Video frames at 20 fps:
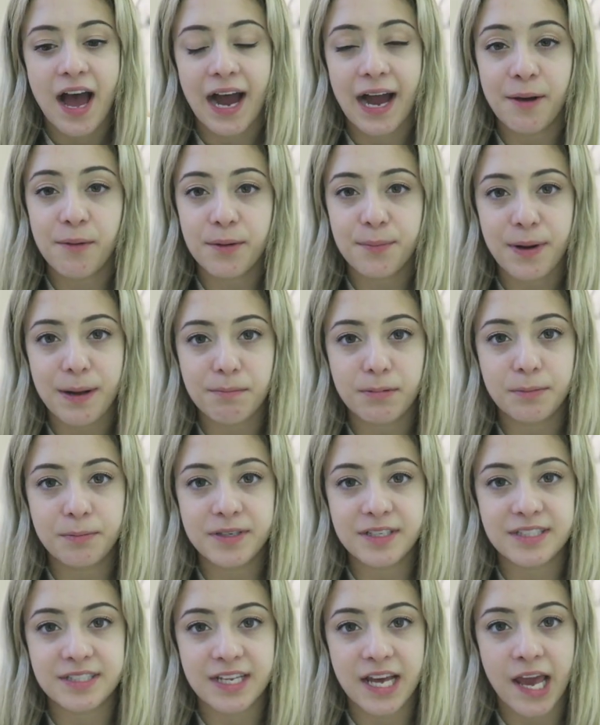I would
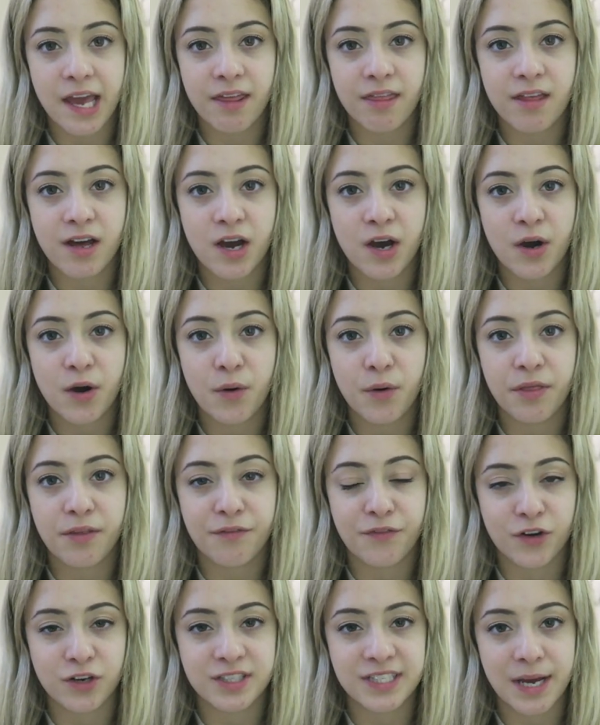probably say though, the
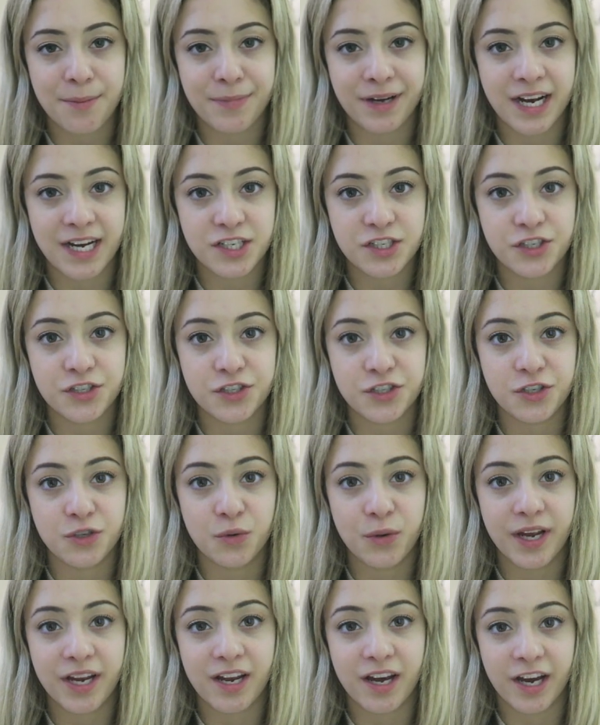first time I got to
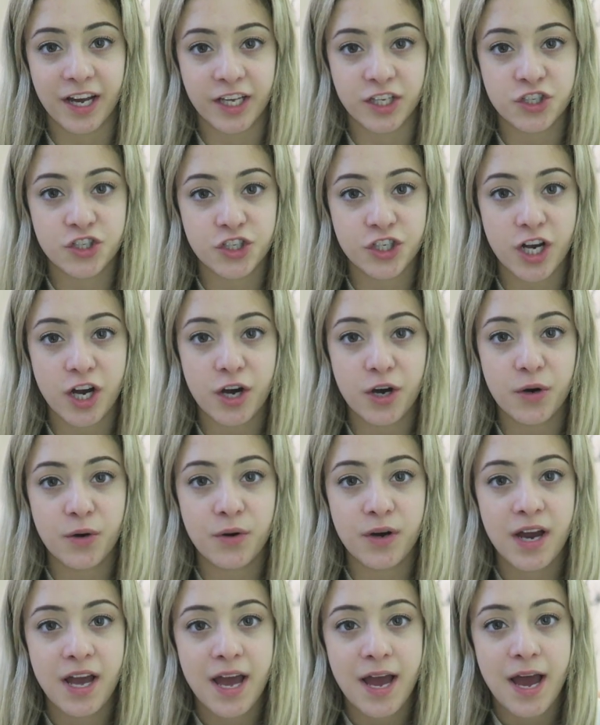do an ice
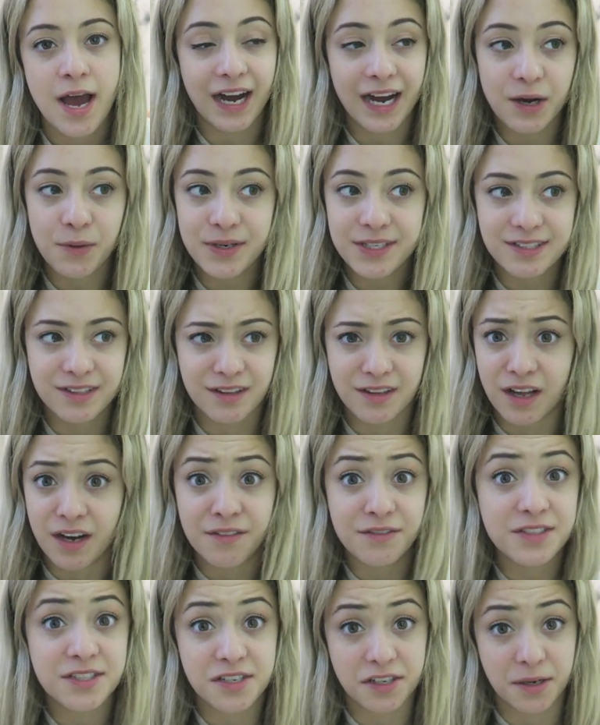show, I always
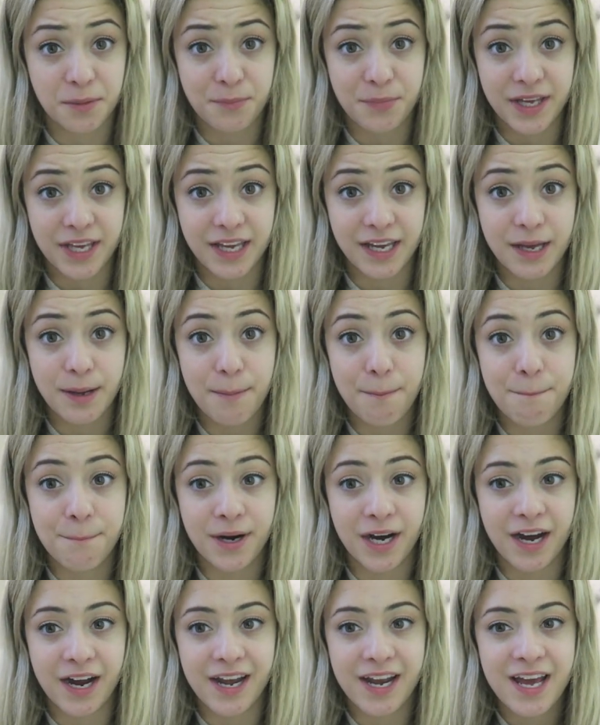loved to compete,
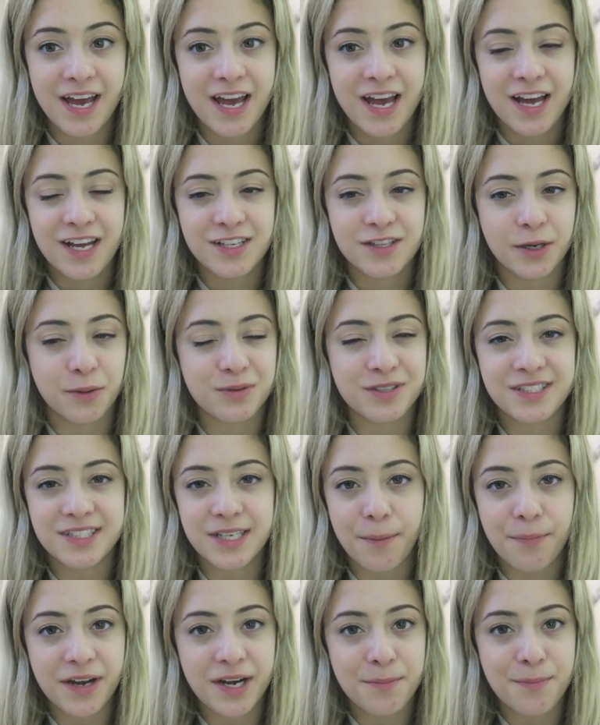but there was
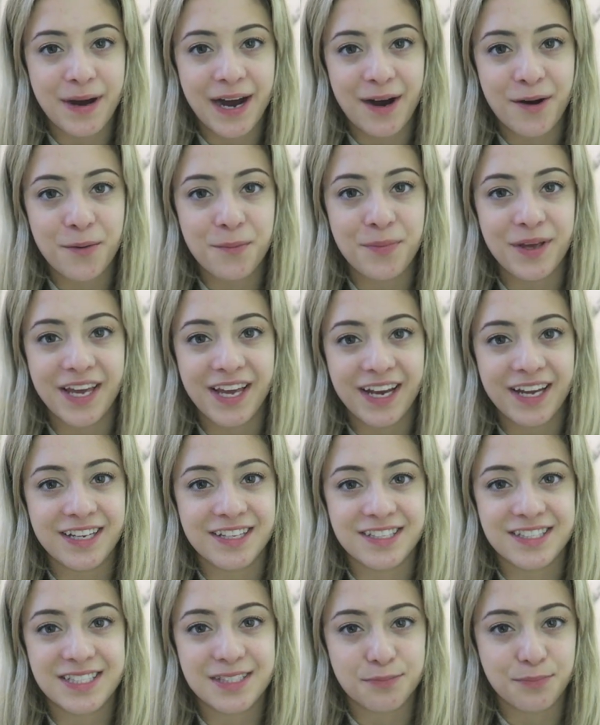something about being in
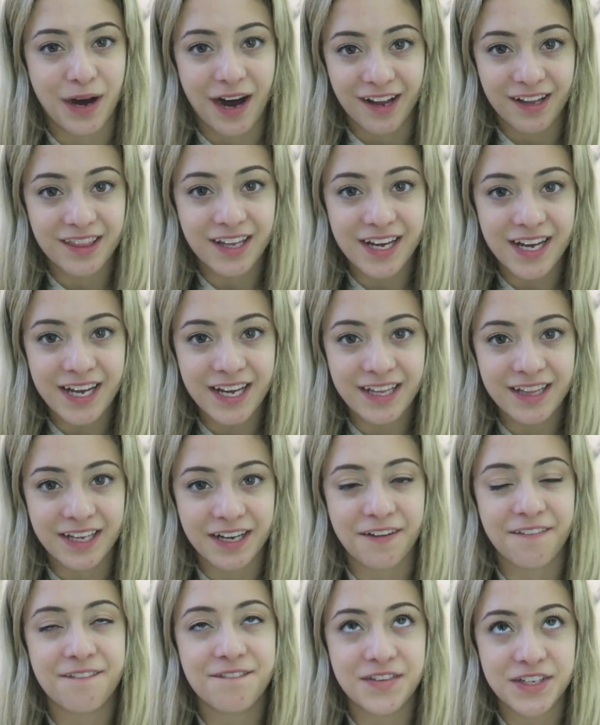the spotlight,
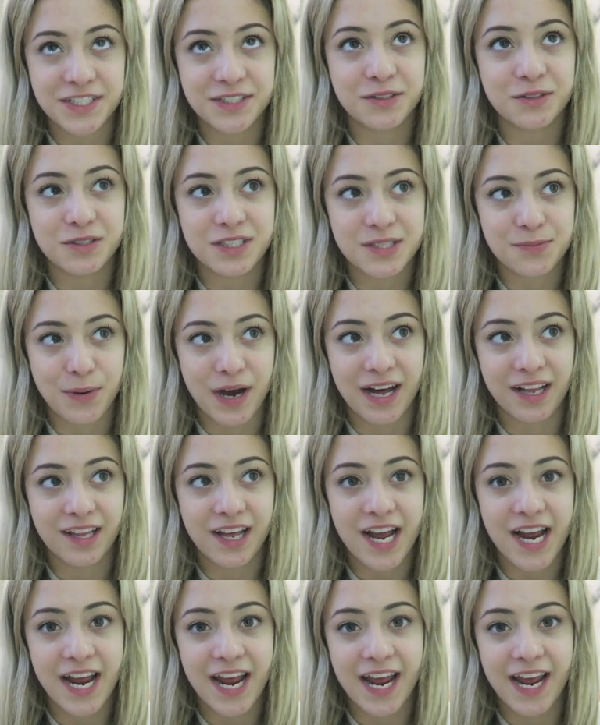like a physical
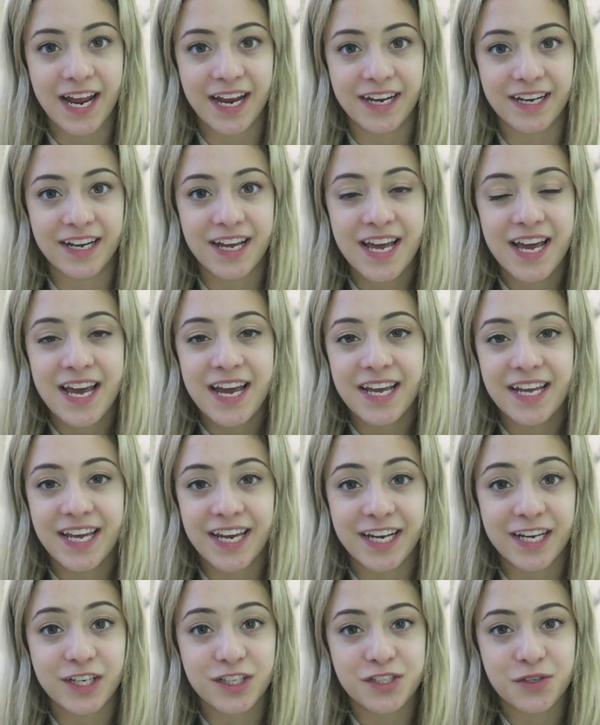spotlight, and
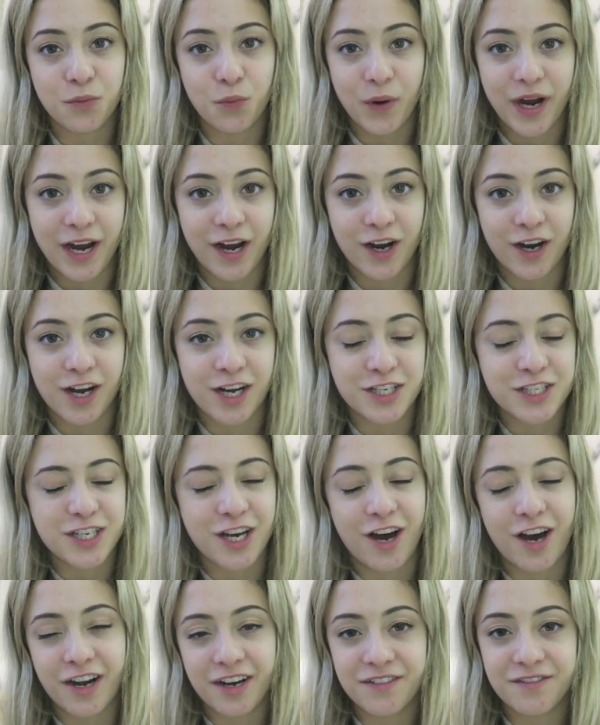getting to wear a
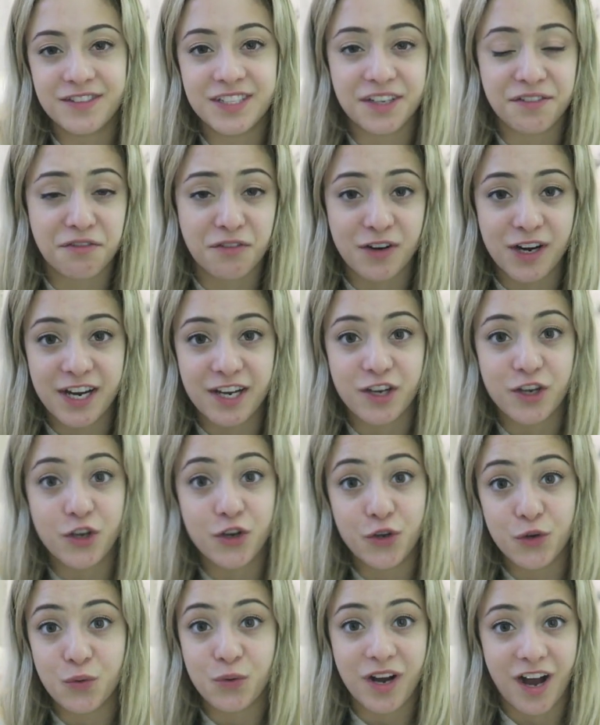ton of different
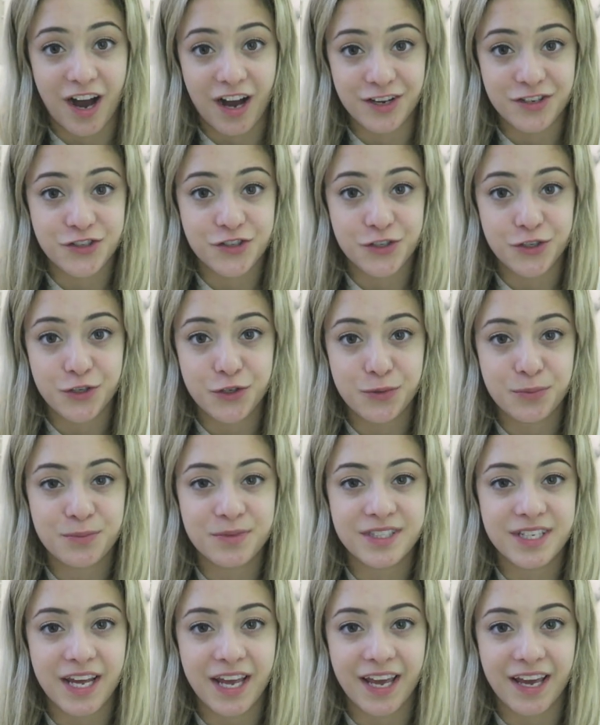new
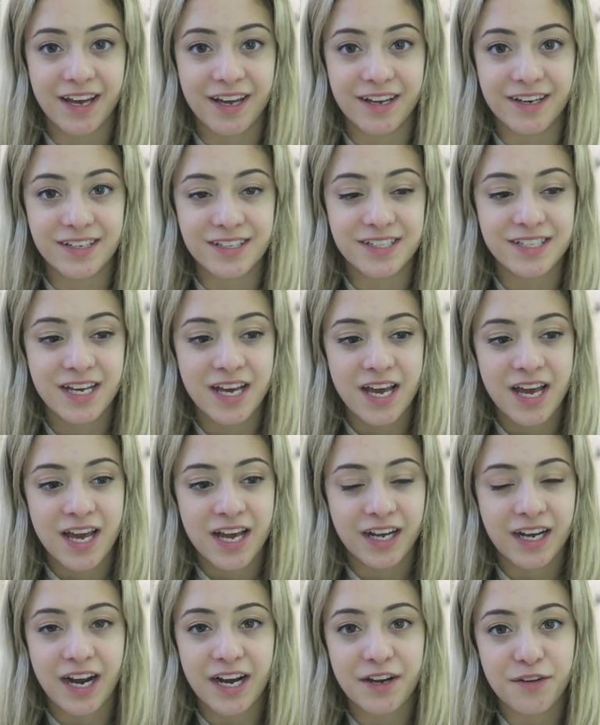costumes and
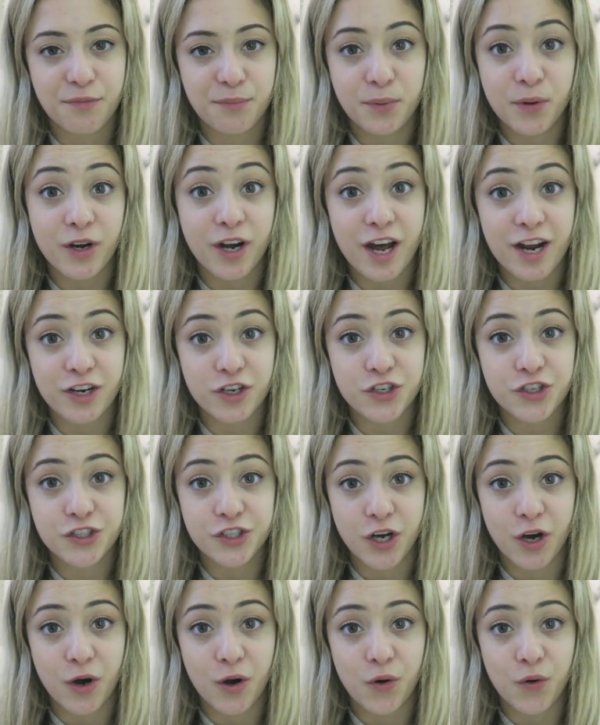kind of put on a
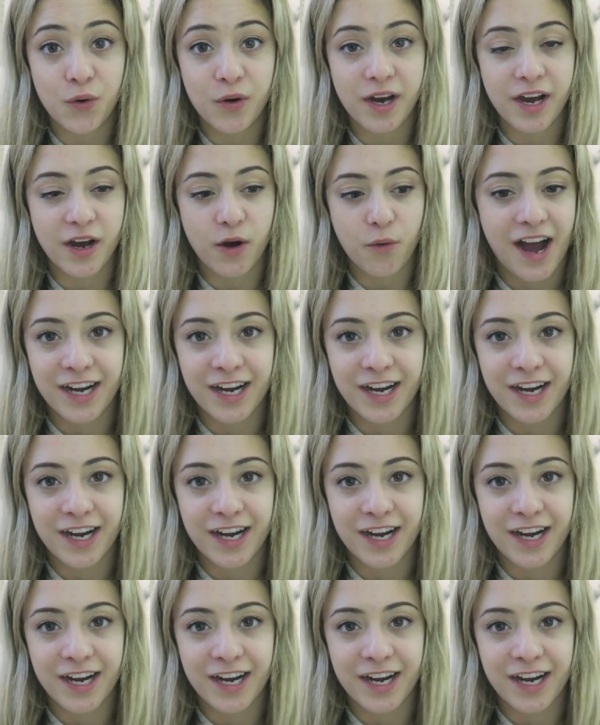show.